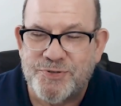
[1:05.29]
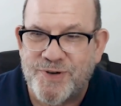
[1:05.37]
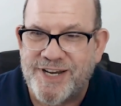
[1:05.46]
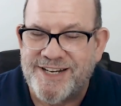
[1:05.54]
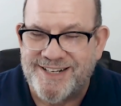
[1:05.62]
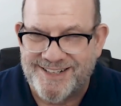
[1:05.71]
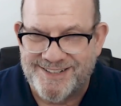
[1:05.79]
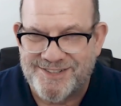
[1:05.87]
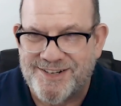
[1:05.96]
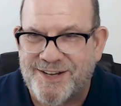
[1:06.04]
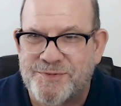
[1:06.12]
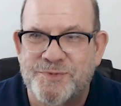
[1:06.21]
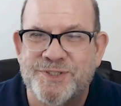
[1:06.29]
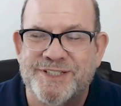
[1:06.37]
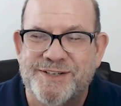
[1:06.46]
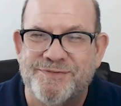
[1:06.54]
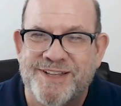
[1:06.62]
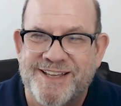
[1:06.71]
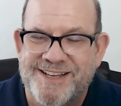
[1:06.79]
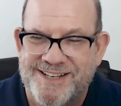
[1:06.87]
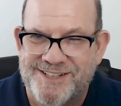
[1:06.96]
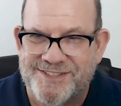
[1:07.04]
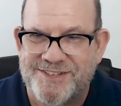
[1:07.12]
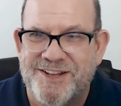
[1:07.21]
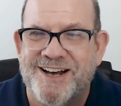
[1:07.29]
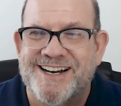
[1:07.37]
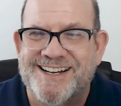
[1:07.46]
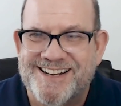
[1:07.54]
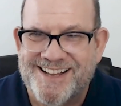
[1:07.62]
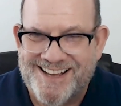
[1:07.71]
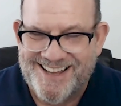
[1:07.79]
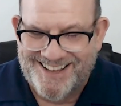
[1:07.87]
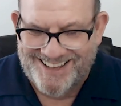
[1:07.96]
to training. It's not really, it's not,